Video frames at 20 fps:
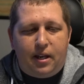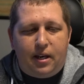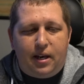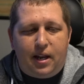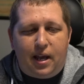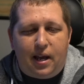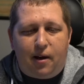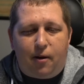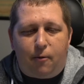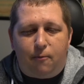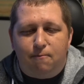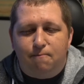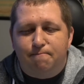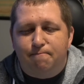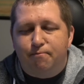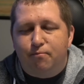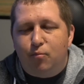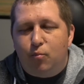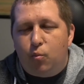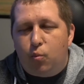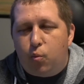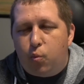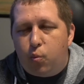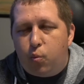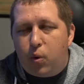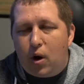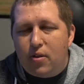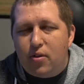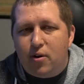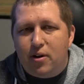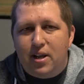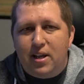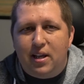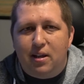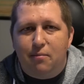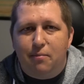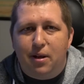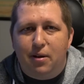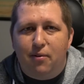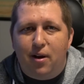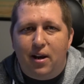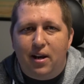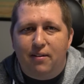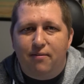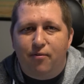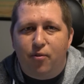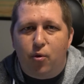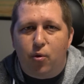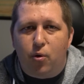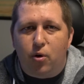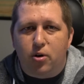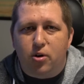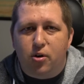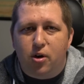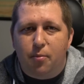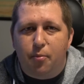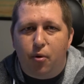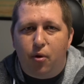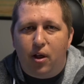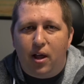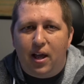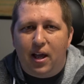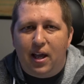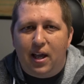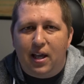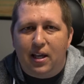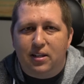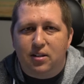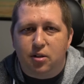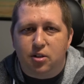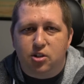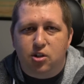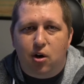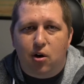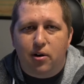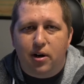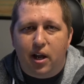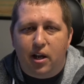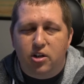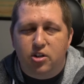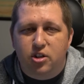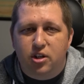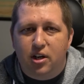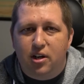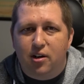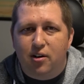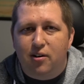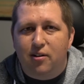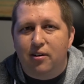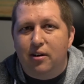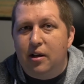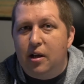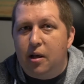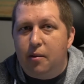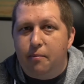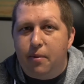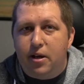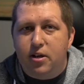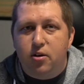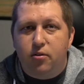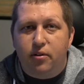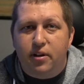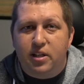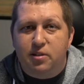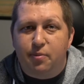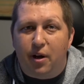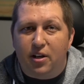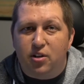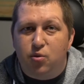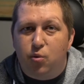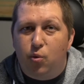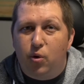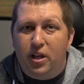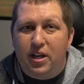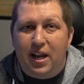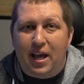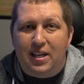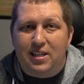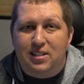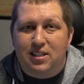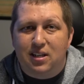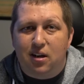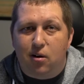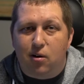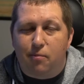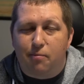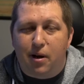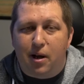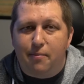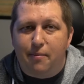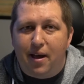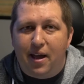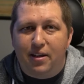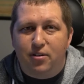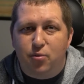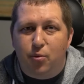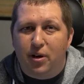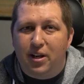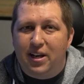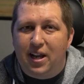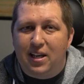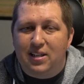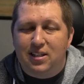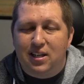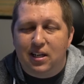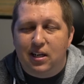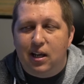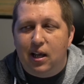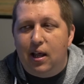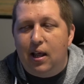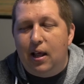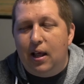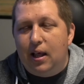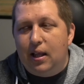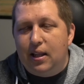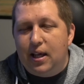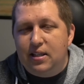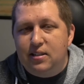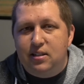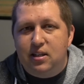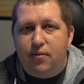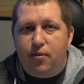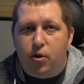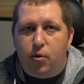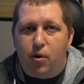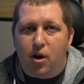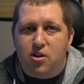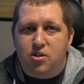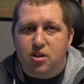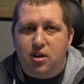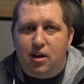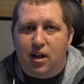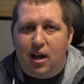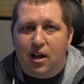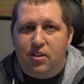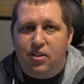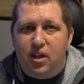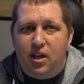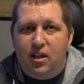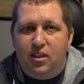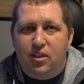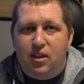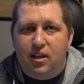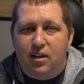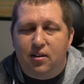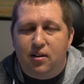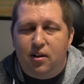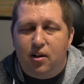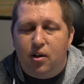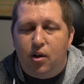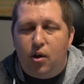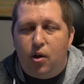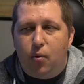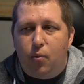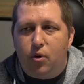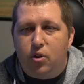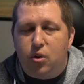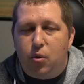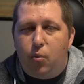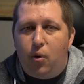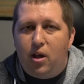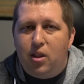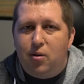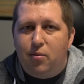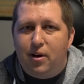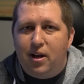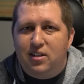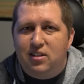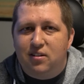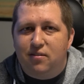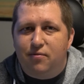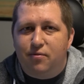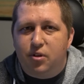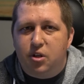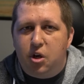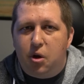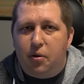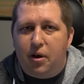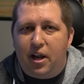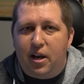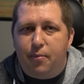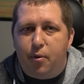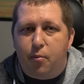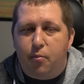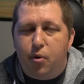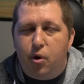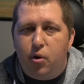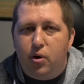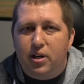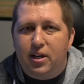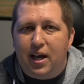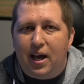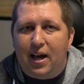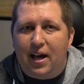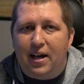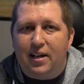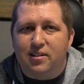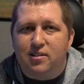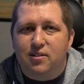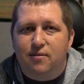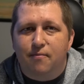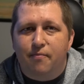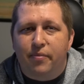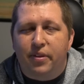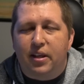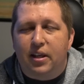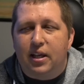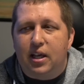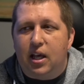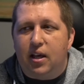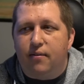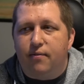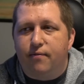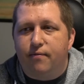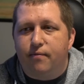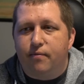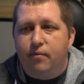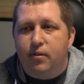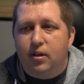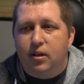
Now, whether he can be ready for AAA to start next year, Major Leagues by 2019 or by May 2019, that's a different question. I think that with the way the Reds have kind of promoted guys, if